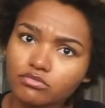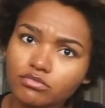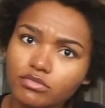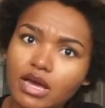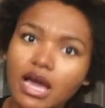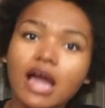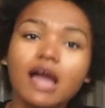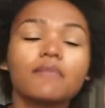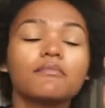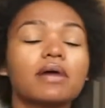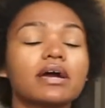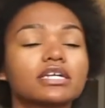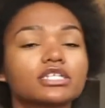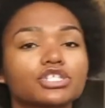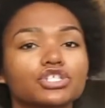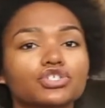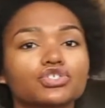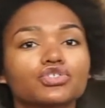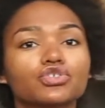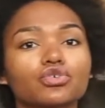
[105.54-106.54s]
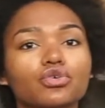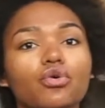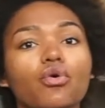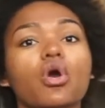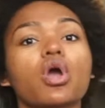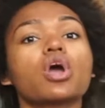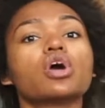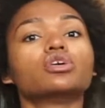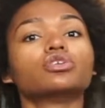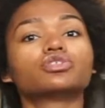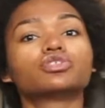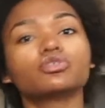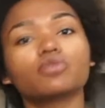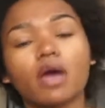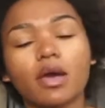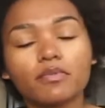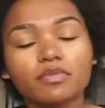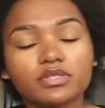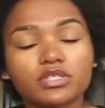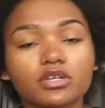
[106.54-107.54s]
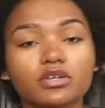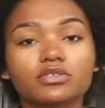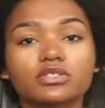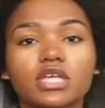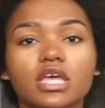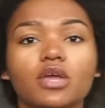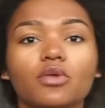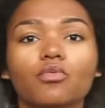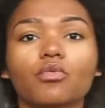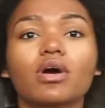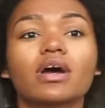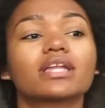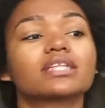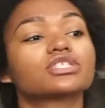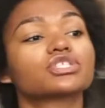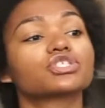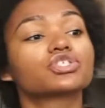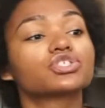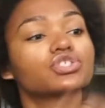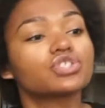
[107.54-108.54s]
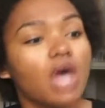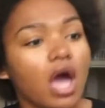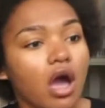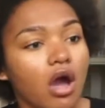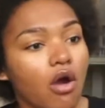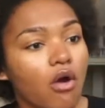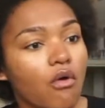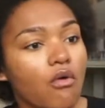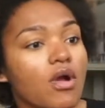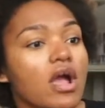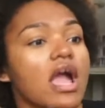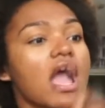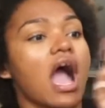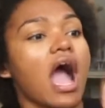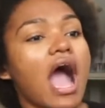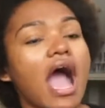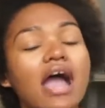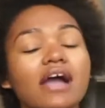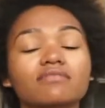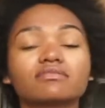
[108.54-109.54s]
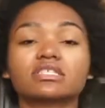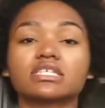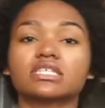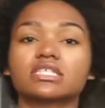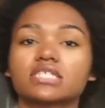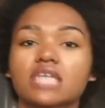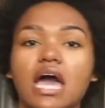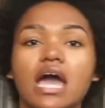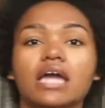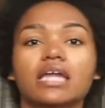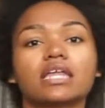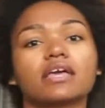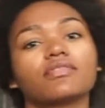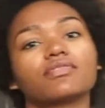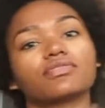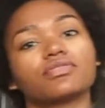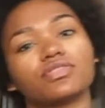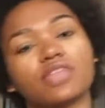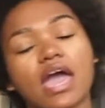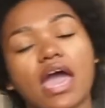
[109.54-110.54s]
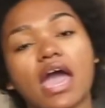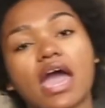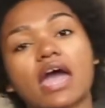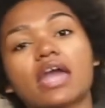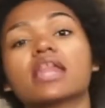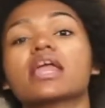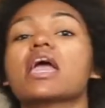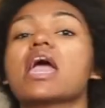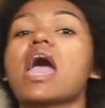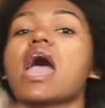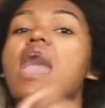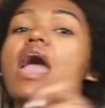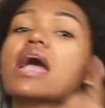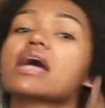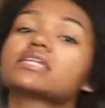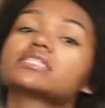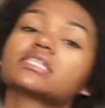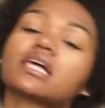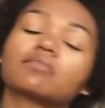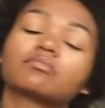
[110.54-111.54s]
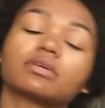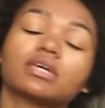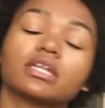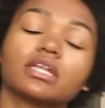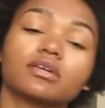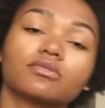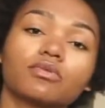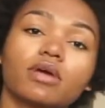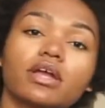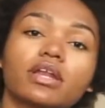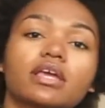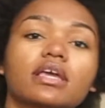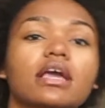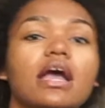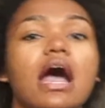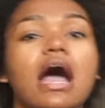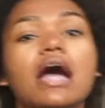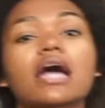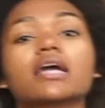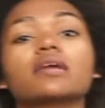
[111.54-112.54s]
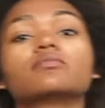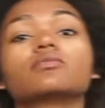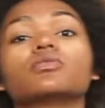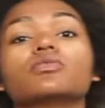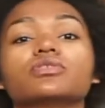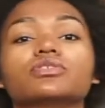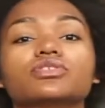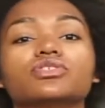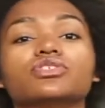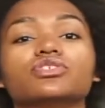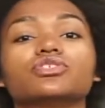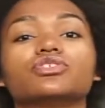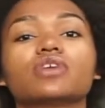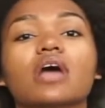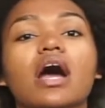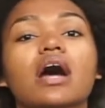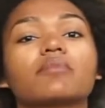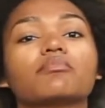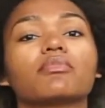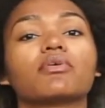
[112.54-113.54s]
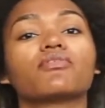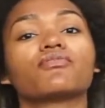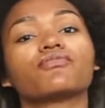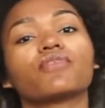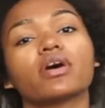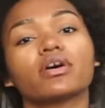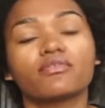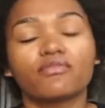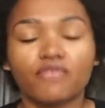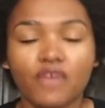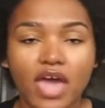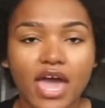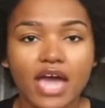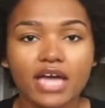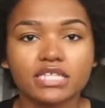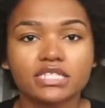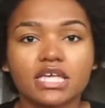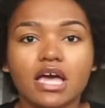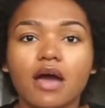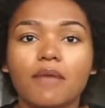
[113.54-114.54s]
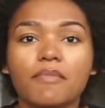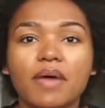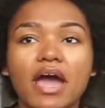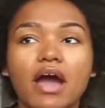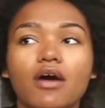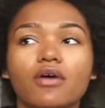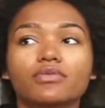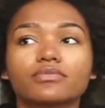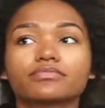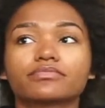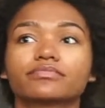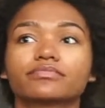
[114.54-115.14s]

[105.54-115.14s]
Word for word: I might just do two episodes in one. So I've decided that as I'm getting ready, I am going to drop fun facts about